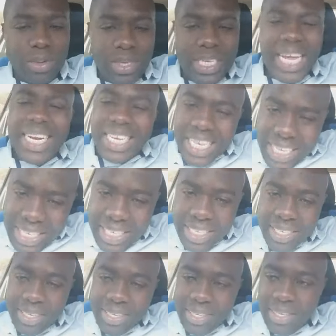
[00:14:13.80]

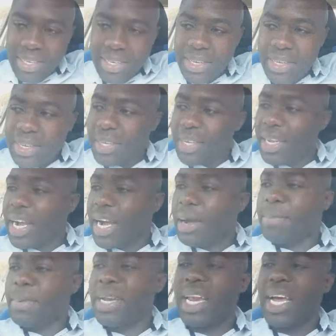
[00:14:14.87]
Tenders.
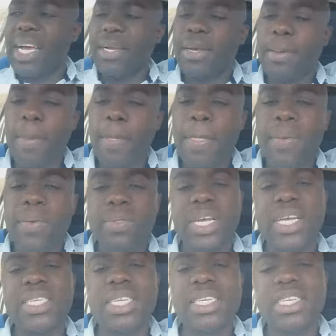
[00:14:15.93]
I mean, like,
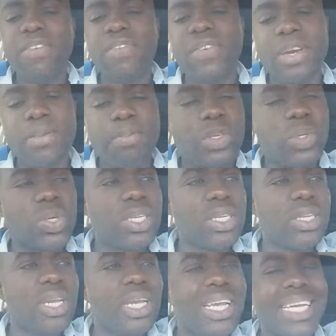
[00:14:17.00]
there's a difference
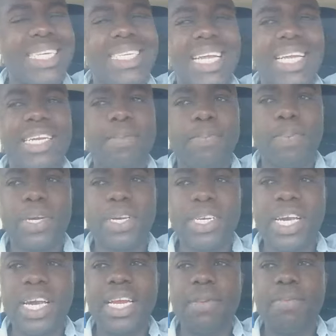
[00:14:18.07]
between a
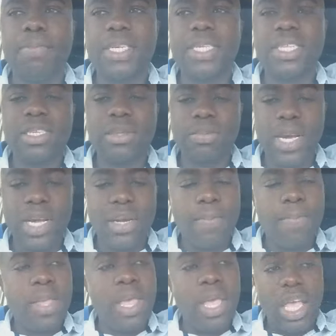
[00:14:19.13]
tenderpreneur and a businessman.
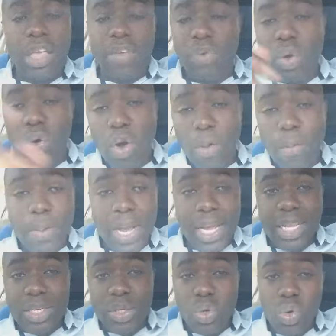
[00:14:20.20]
If you compare
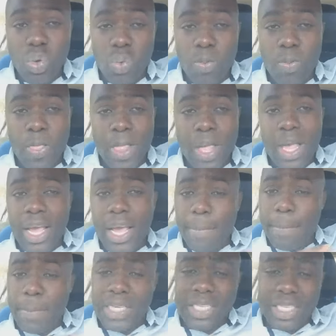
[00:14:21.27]
the two,
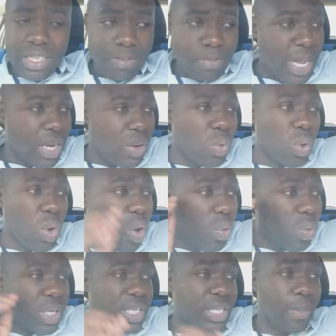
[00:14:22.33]
a businessman will
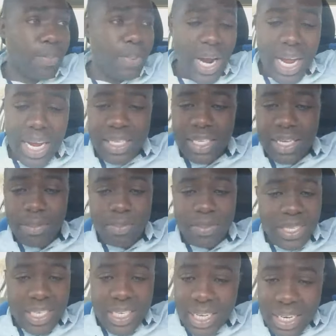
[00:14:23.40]
always apply some
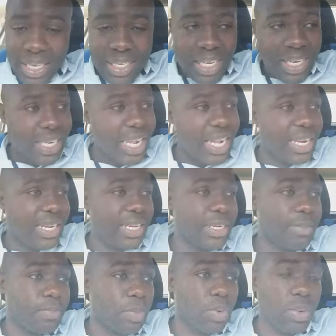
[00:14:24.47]
skills and then
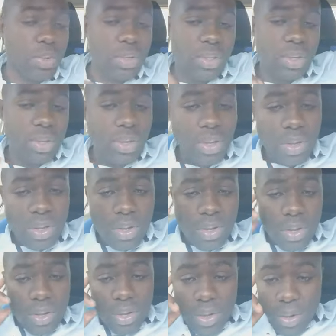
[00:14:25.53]
read books.
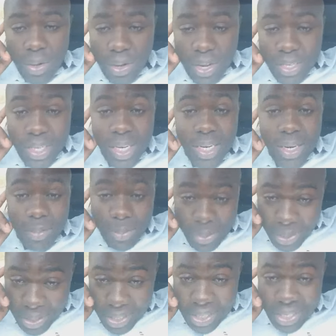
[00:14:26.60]
A
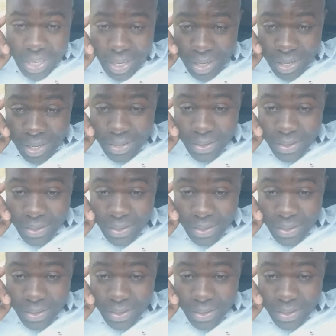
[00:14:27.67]
tenderpreneur,